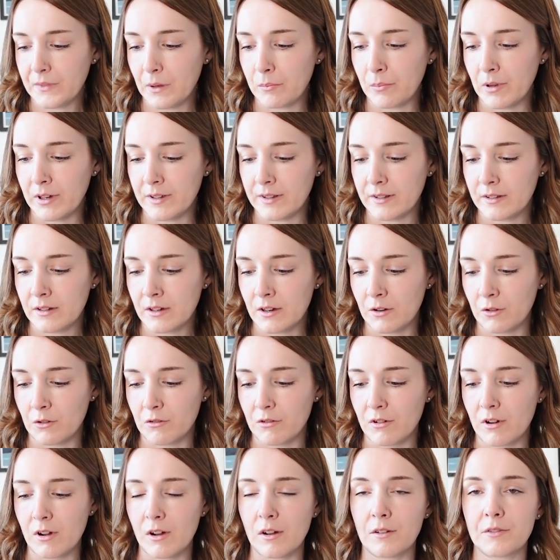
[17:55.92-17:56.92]
by
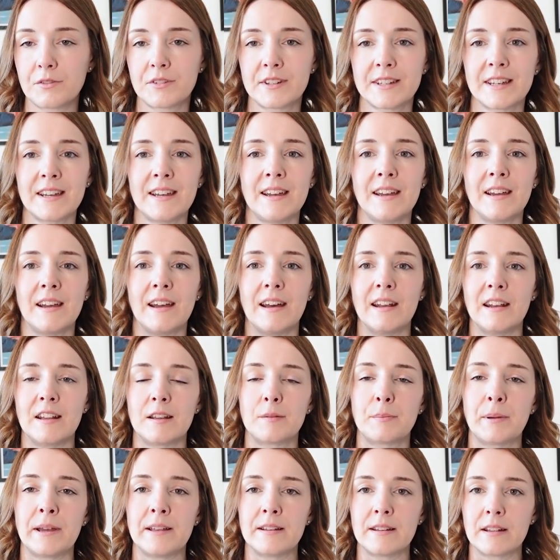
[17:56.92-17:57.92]
Stylecraft, and it's
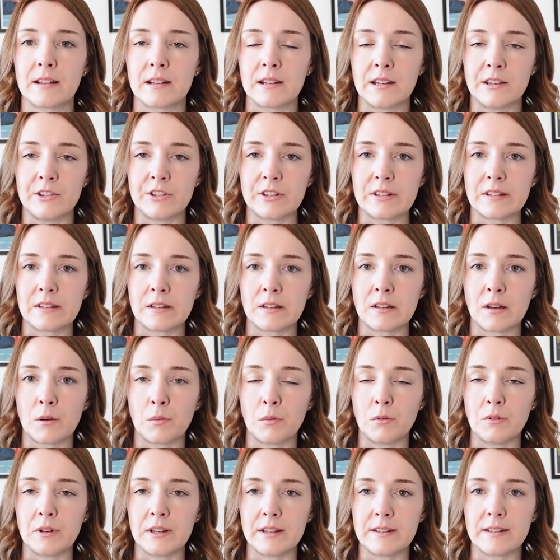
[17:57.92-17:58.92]
basically just a
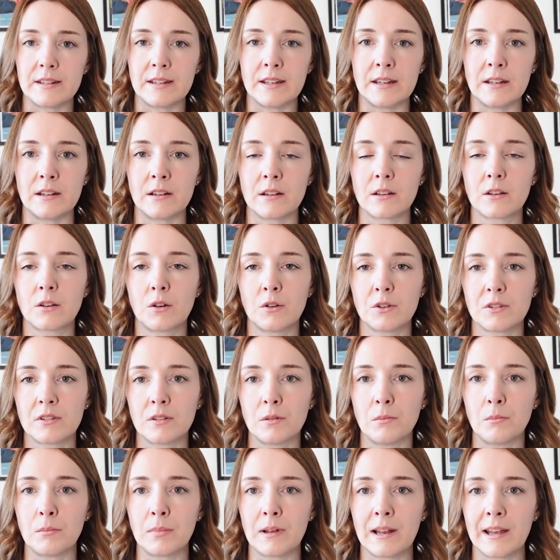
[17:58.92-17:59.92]
double knitting
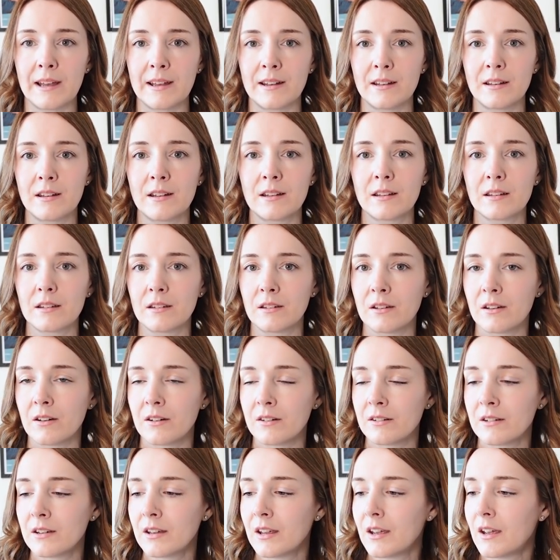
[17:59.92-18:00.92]
cotton blend
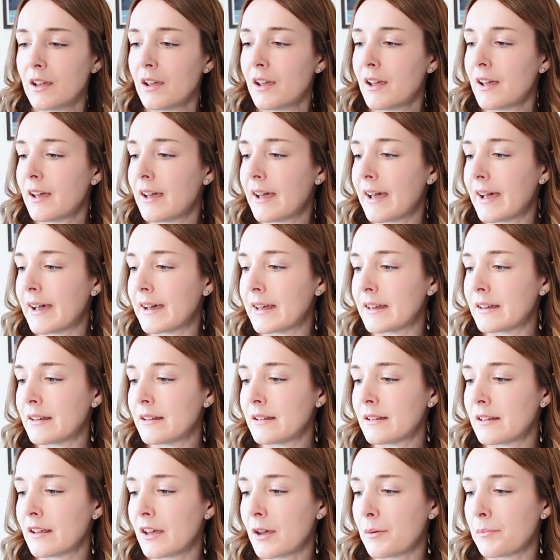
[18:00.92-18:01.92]
yarn.
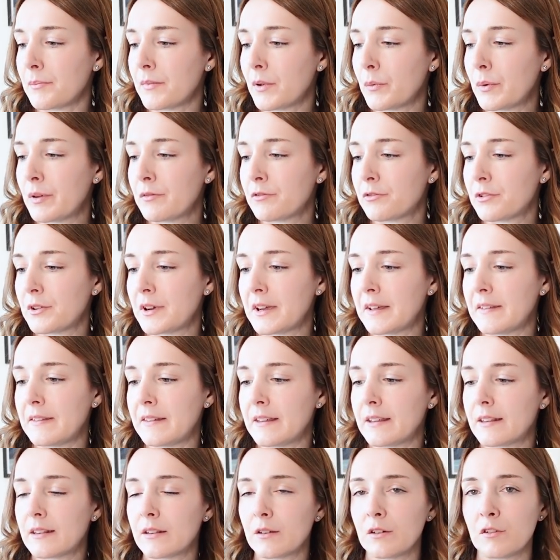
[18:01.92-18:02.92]
And I went for it in
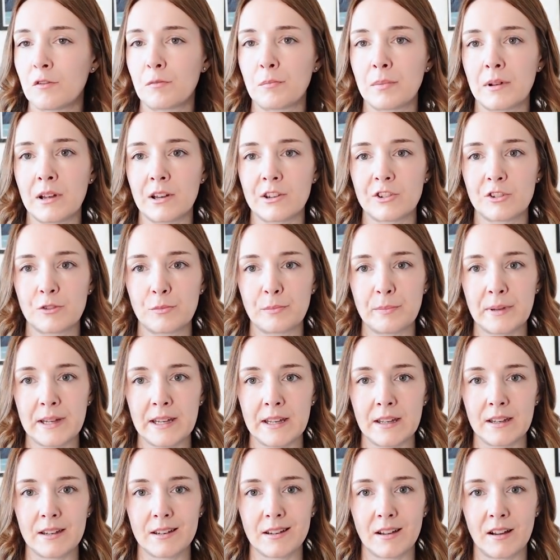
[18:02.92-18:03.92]
this sort of blush
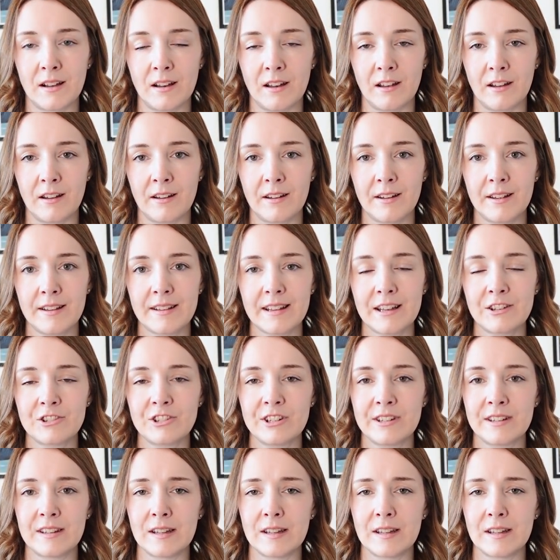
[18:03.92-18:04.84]
pink colour. It's actually